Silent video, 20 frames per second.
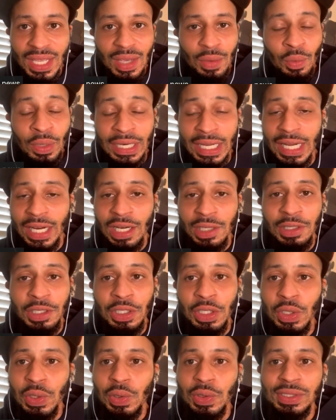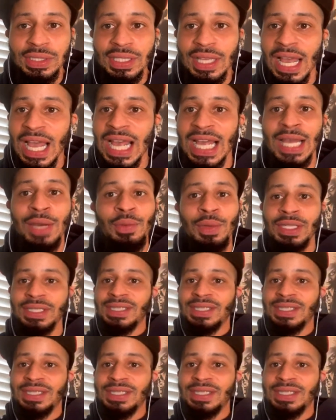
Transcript: when I heard the news, I